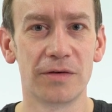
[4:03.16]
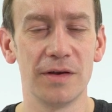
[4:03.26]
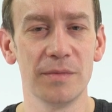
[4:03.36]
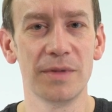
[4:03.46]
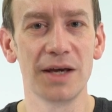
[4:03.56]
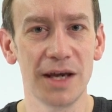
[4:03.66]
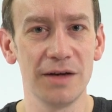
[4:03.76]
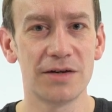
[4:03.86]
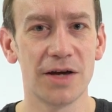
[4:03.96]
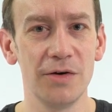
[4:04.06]
of them
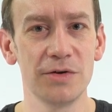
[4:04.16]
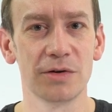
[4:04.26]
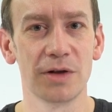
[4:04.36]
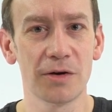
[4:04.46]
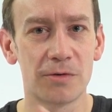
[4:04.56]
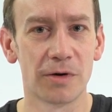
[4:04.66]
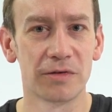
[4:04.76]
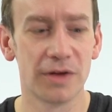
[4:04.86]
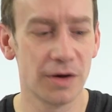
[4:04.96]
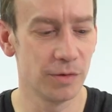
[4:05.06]
in total
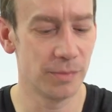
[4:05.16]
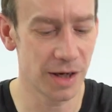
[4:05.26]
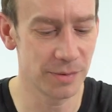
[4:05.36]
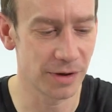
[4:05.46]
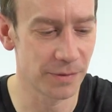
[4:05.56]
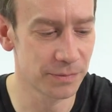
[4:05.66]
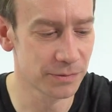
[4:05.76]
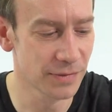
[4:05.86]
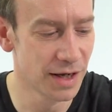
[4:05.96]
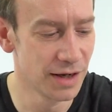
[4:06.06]
across the whole paper.
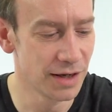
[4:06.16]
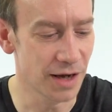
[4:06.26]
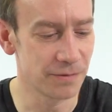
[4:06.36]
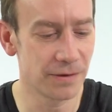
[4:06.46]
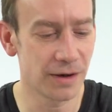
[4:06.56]
And